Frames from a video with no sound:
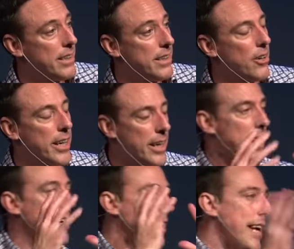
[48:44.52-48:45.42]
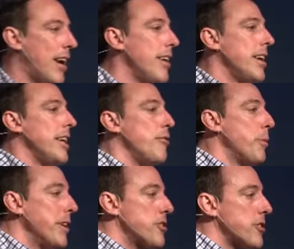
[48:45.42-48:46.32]
Okay, now, if you've
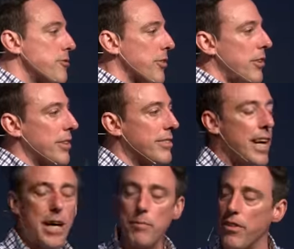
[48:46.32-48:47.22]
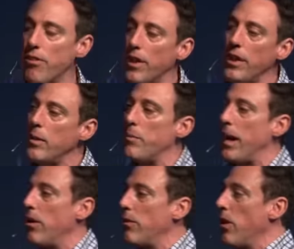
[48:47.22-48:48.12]
been in church for a long time, think
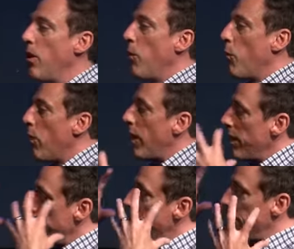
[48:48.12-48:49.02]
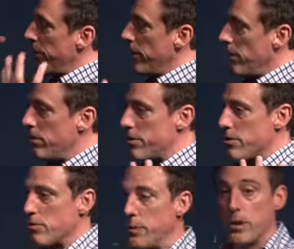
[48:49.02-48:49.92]
about what the
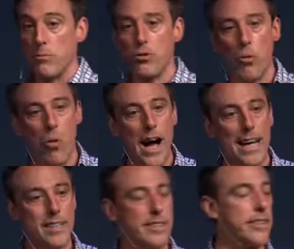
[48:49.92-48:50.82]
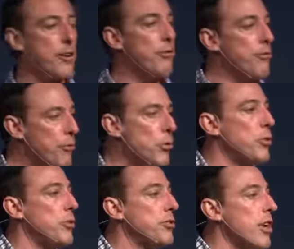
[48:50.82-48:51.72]
theologians who become so wise that they're
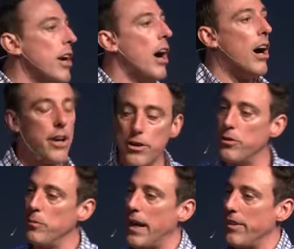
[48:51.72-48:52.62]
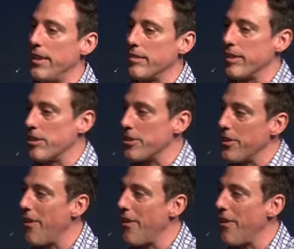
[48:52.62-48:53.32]
fools argue about in that section.